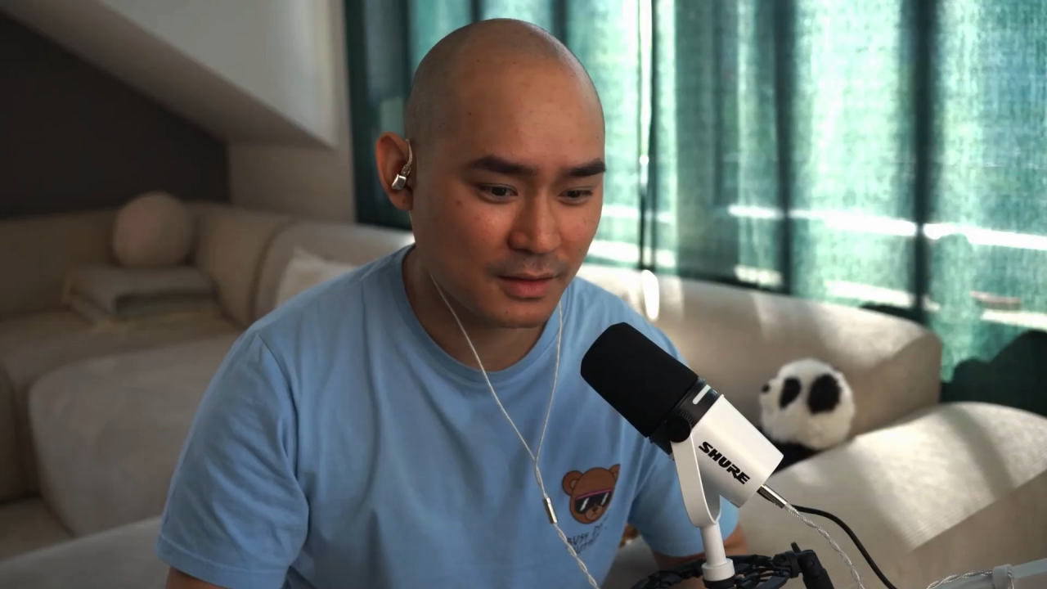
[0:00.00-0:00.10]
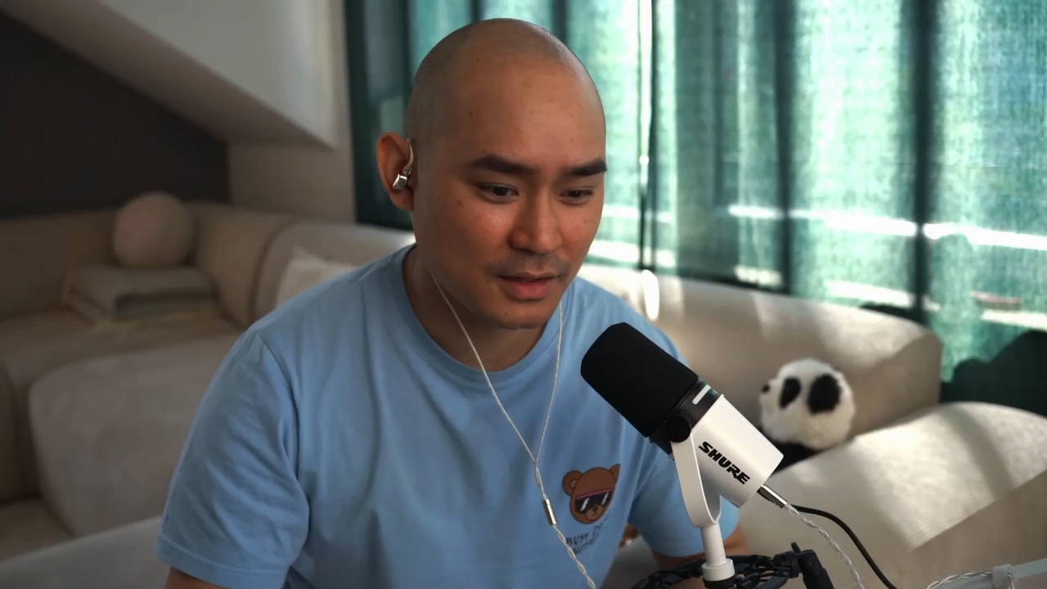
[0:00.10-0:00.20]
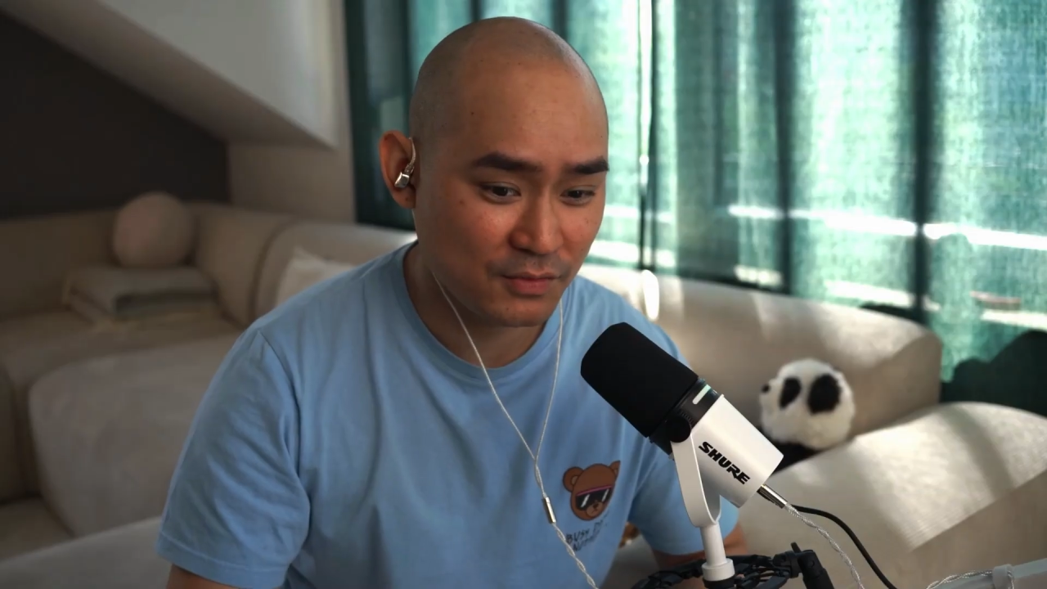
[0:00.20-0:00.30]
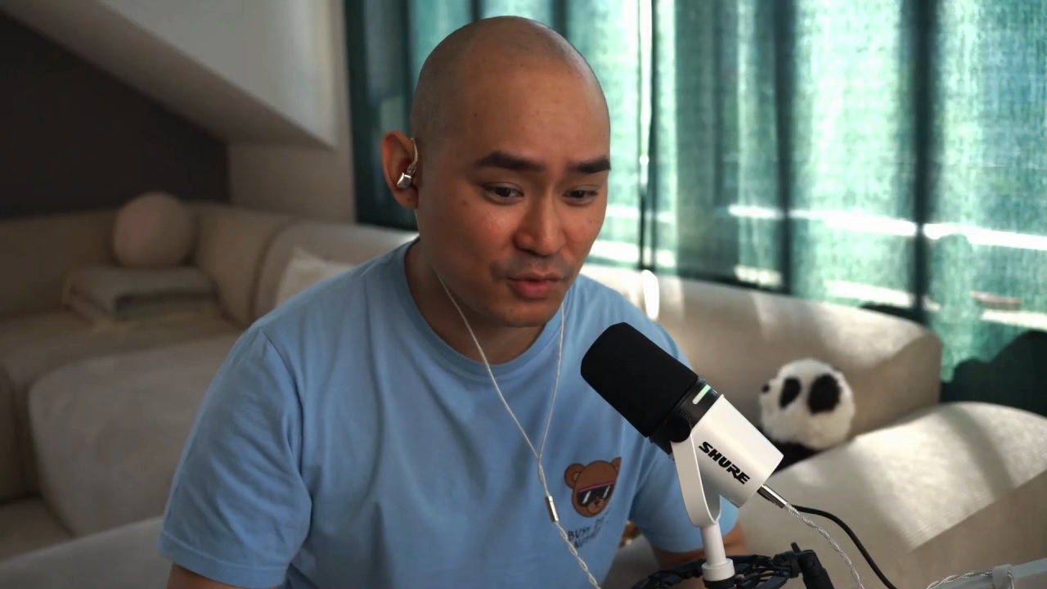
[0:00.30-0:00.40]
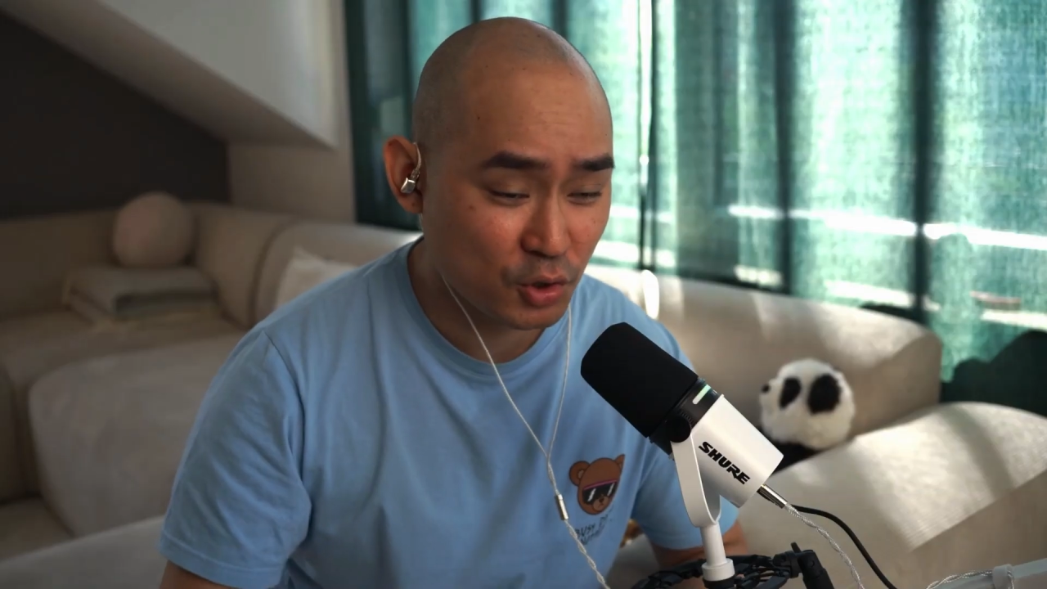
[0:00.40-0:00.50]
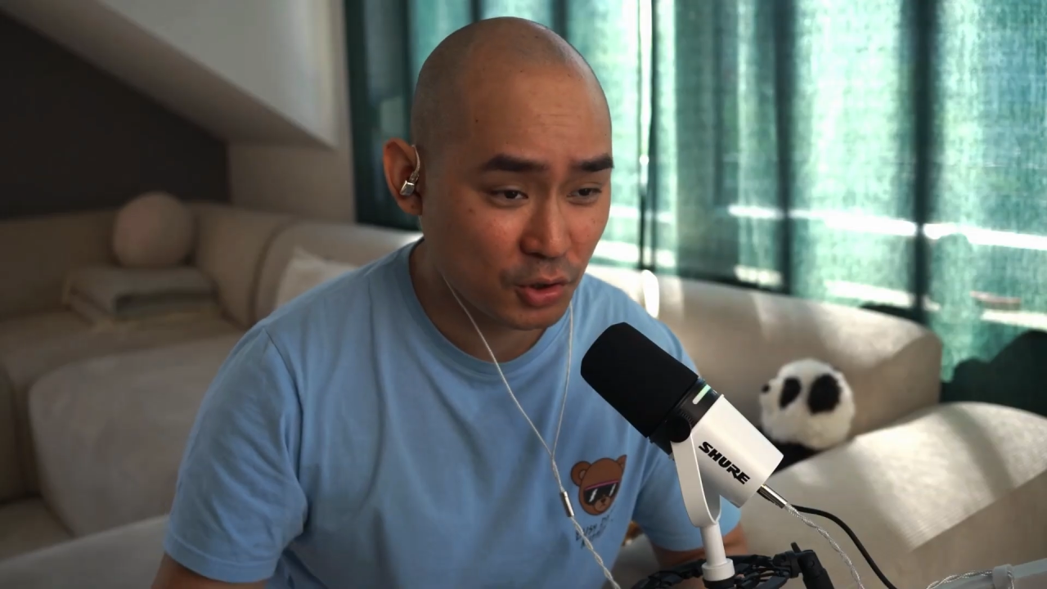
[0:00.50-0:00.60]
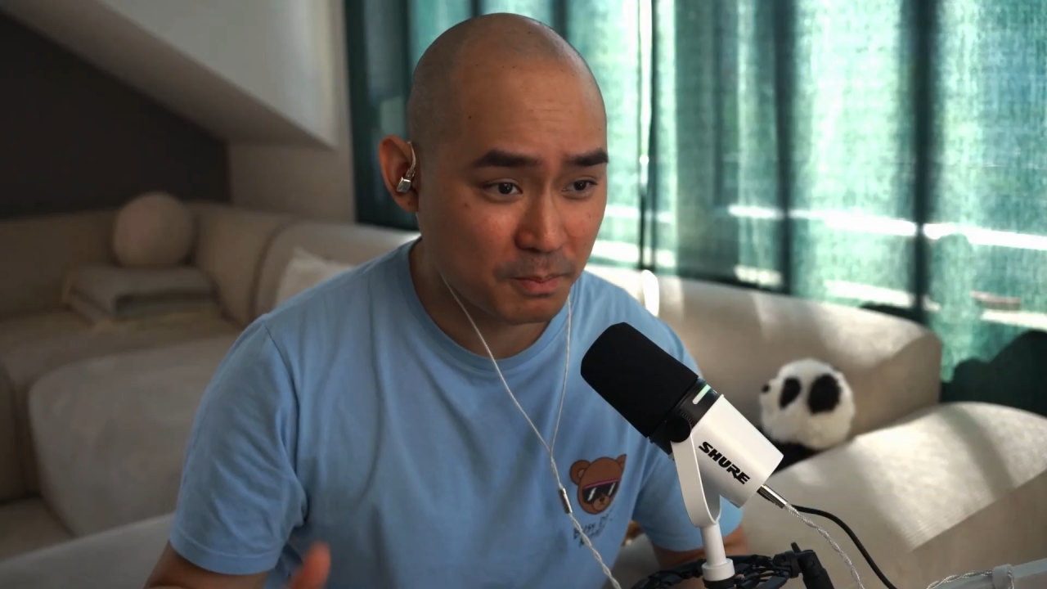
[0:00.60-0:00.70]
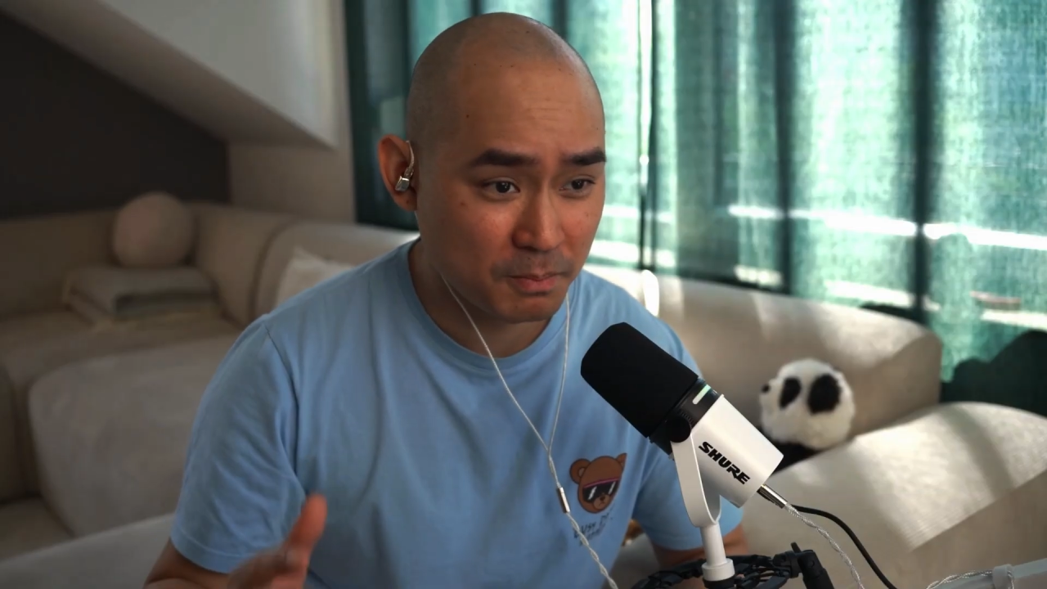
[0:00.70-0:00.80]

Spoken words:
if you could